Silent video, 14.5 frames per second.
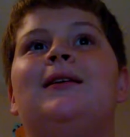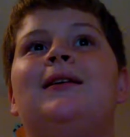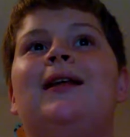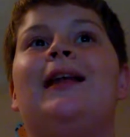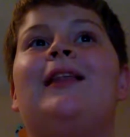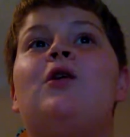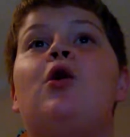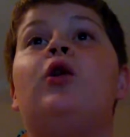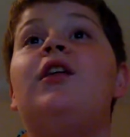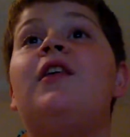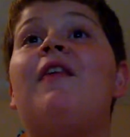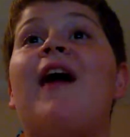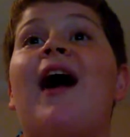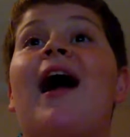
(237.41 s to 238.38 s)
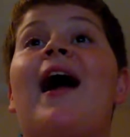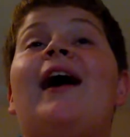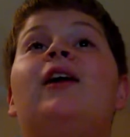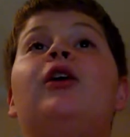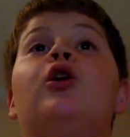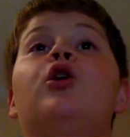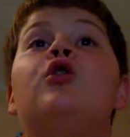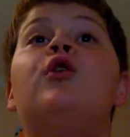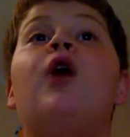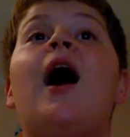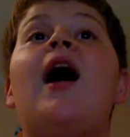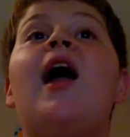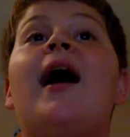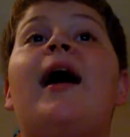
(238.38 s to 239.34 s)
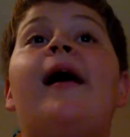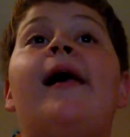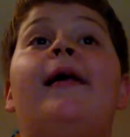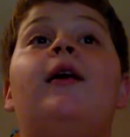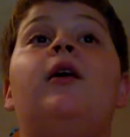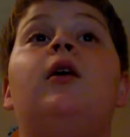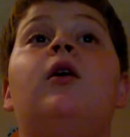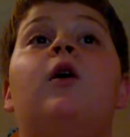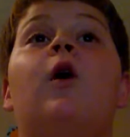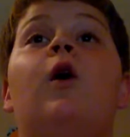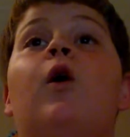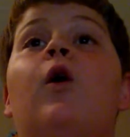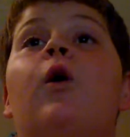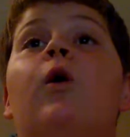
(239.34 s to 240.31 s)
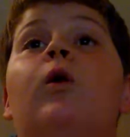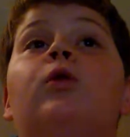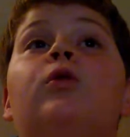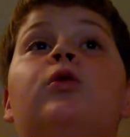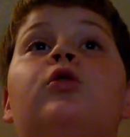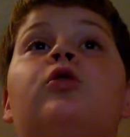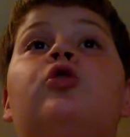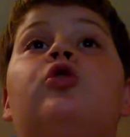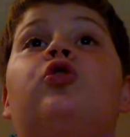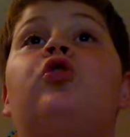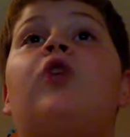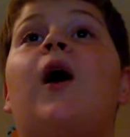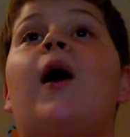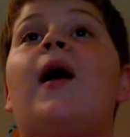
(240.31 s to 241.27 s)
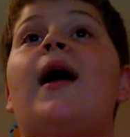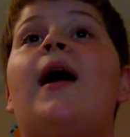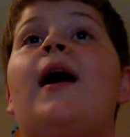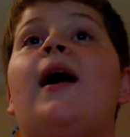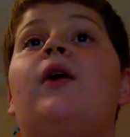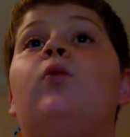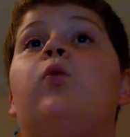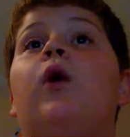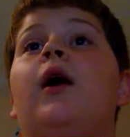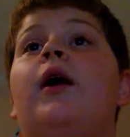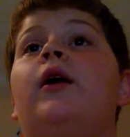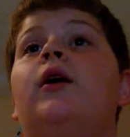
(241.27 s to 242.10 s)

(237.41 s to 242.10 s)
Like the only thing I had, I had, I had what?